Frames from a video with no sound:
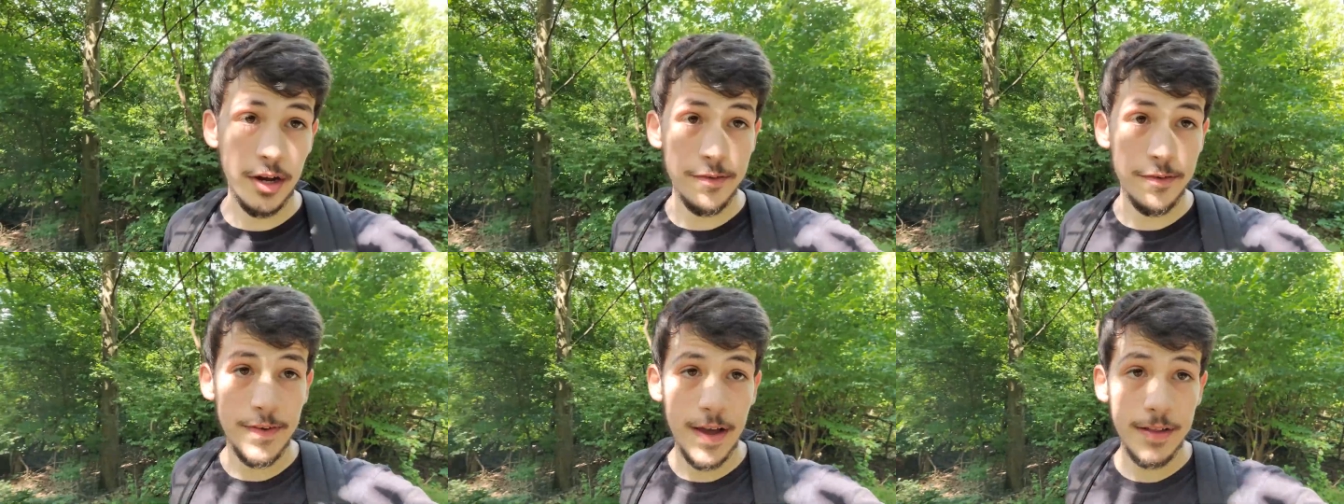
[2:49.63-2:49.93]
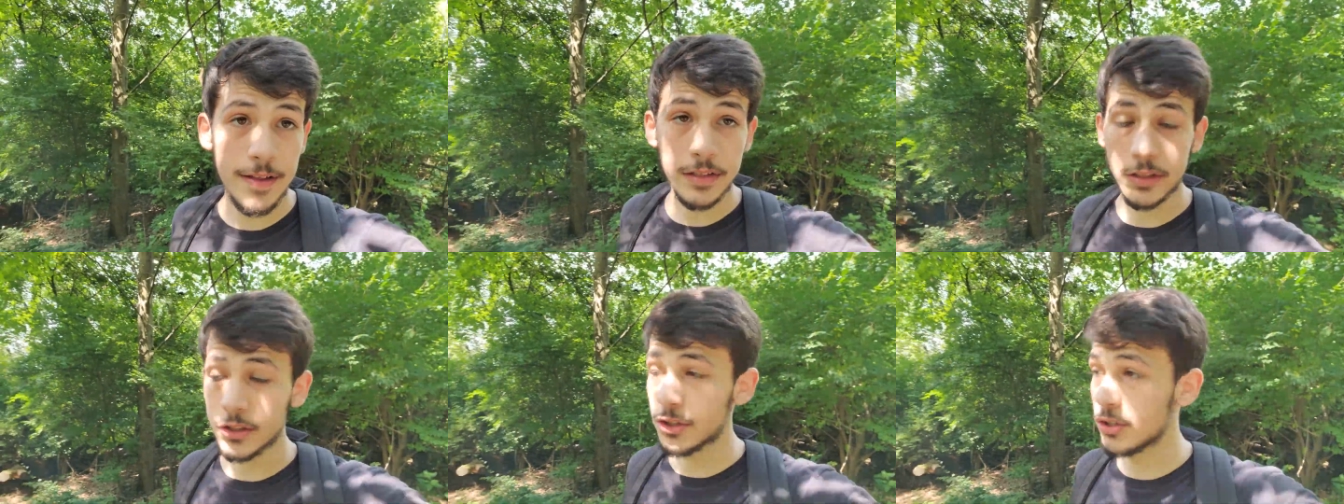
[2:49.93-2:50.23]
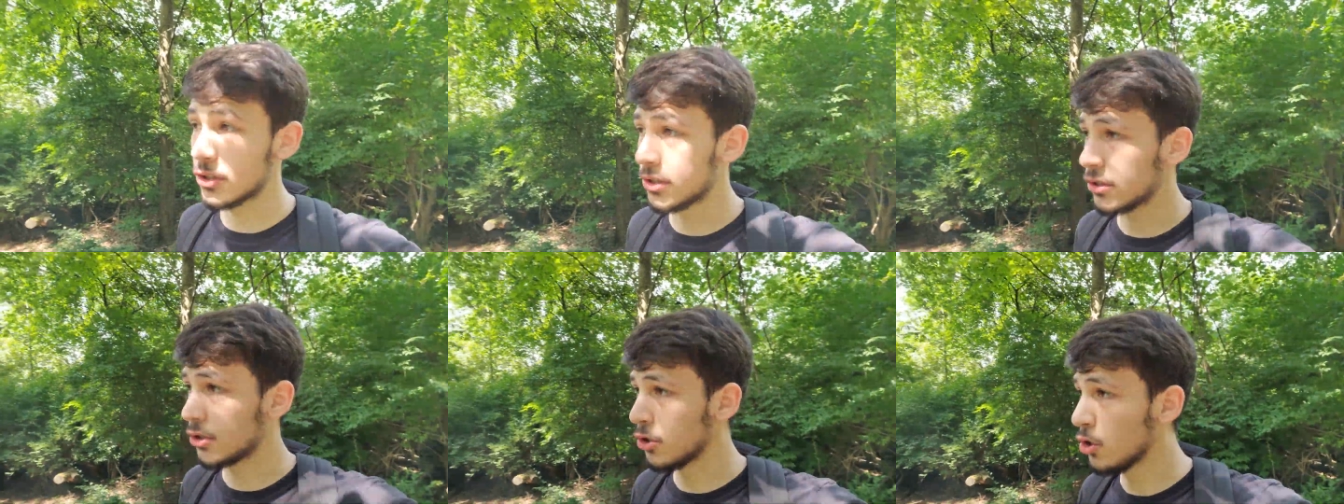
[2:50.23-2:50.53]
Found this
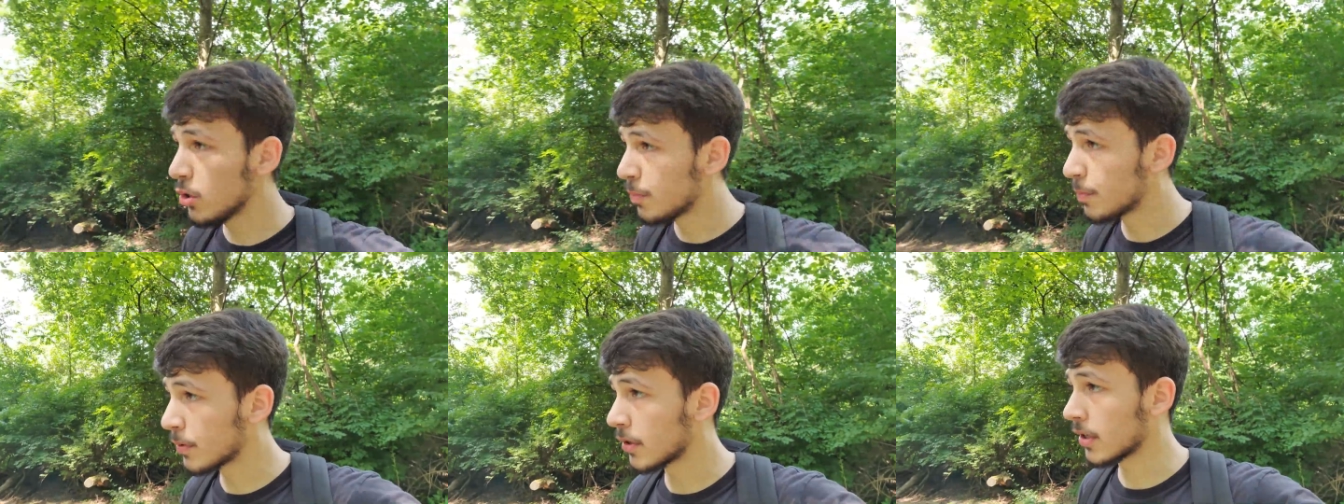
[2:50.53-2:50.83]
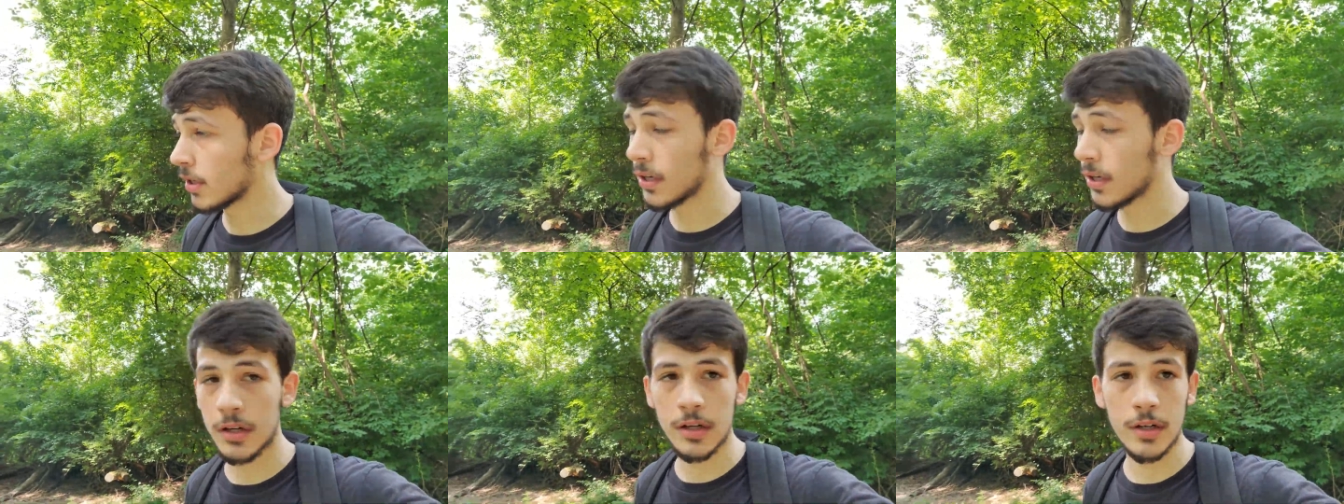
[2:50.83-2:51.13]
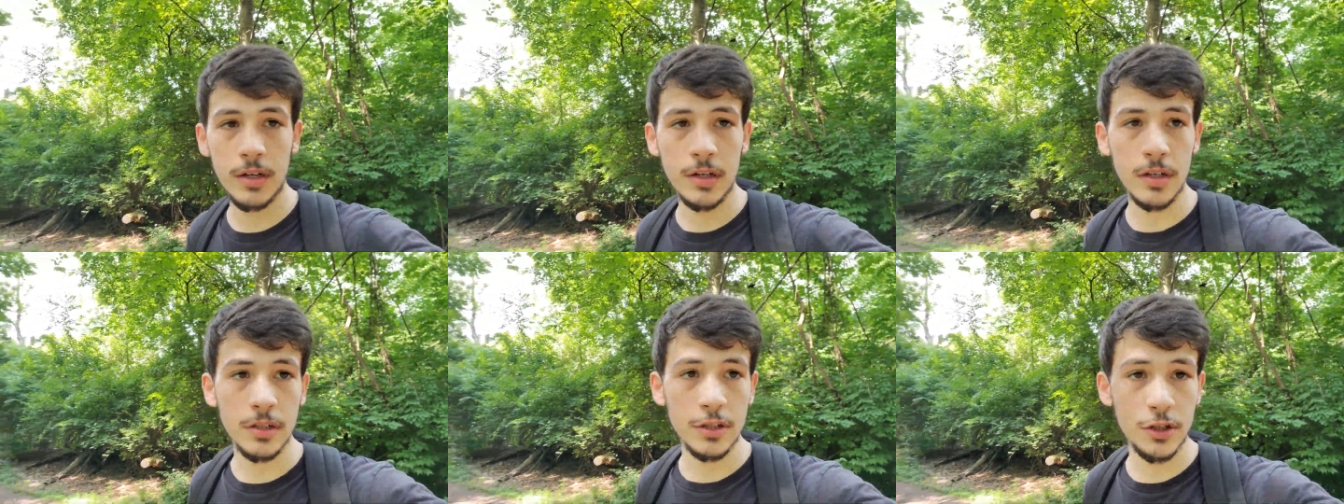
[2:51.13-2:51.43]

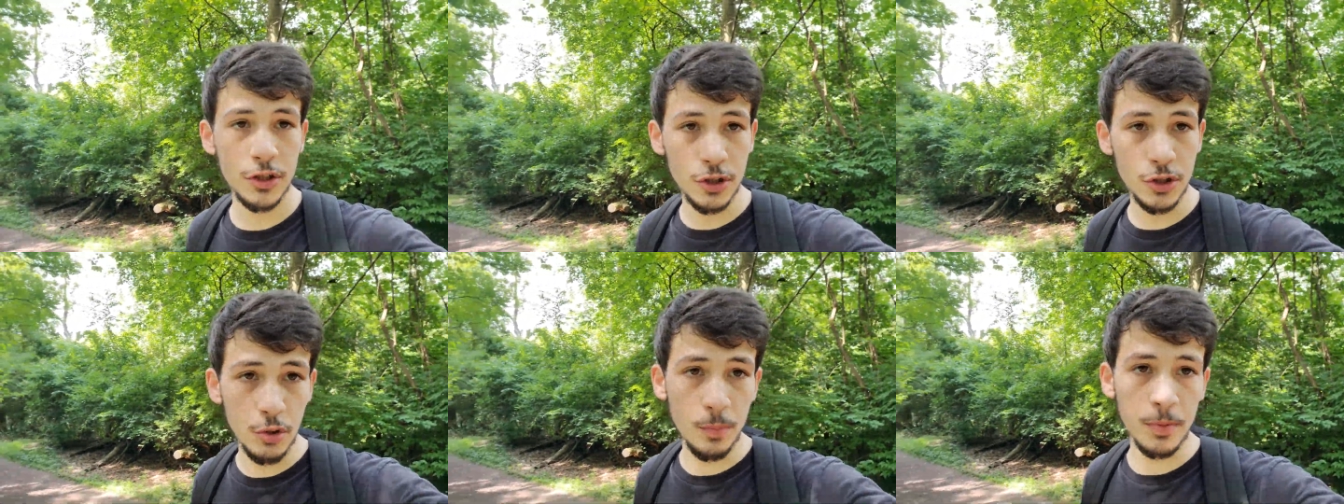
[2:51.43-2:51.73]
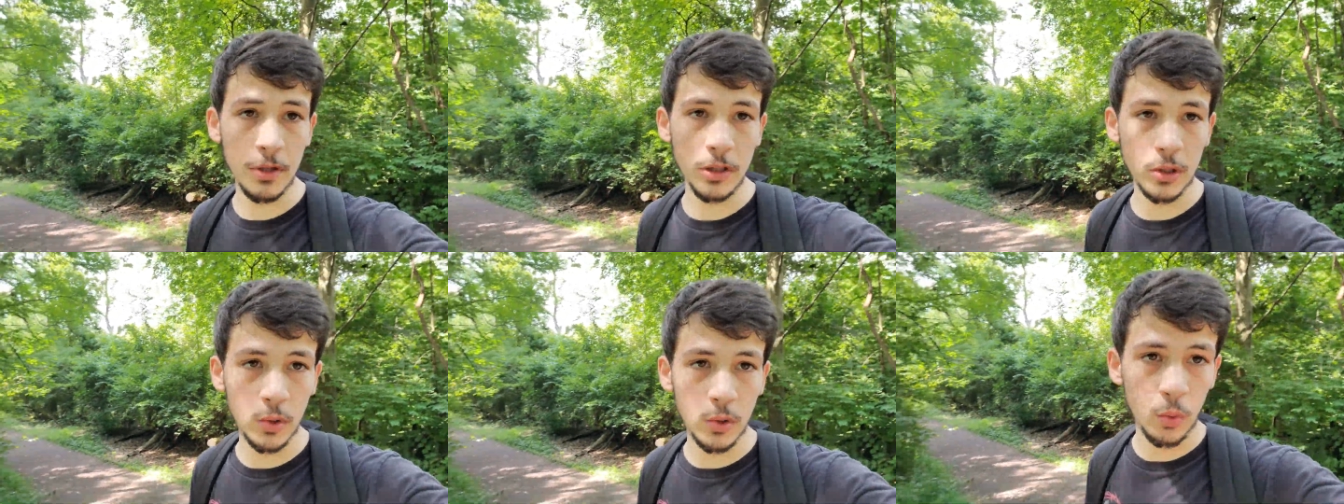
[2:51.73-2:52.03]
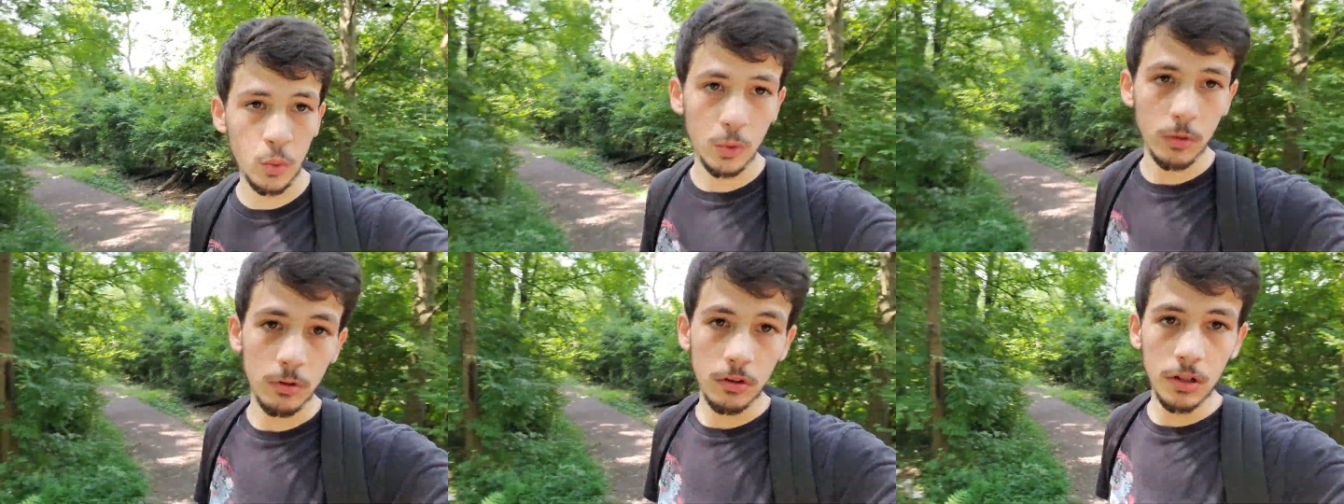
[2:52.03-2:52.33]
super
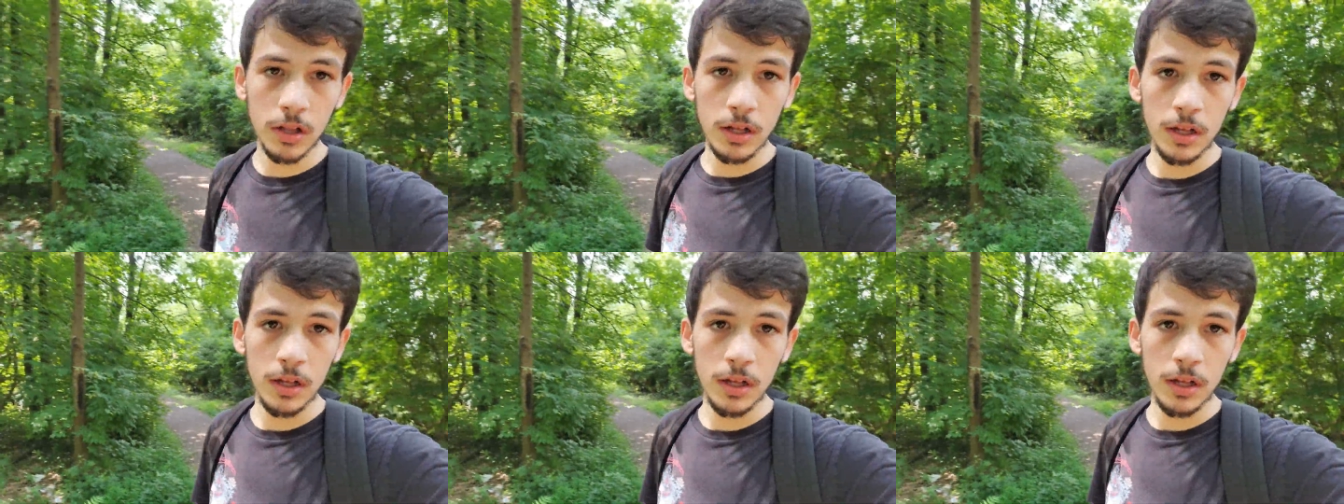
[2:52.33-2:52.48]
cool